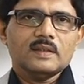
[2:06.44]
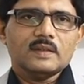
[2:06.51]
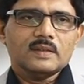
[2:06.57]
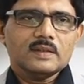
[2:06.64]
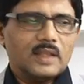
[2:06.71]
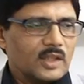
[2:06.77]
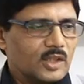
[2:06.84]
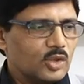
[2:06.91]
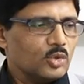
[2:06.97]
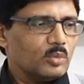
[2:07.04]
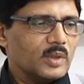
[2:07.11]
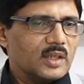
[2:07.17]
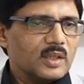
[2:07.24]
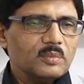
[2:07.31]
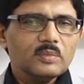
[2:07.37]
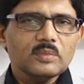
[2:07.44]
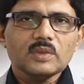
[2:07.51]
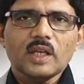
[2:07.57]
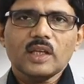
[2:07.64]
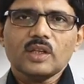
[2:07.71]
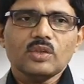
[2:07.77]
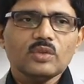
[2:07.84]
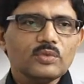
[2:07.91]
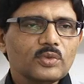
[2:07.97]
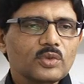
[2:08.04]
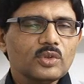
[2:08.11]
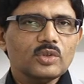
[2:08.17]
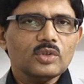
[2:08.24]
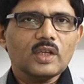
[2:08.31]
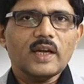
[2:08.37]
Thank you, madam. Thank you for
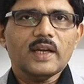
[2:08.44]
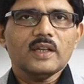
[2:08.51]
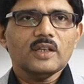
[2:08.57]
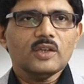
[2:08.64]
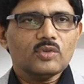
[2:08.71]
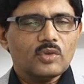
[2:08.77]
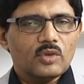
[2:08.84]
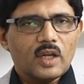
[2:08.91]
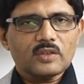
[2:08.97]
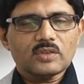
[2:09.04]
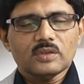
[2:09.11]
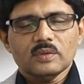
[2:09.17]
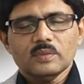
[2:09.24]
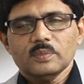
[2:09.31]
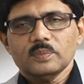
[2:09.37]
your kind introduction.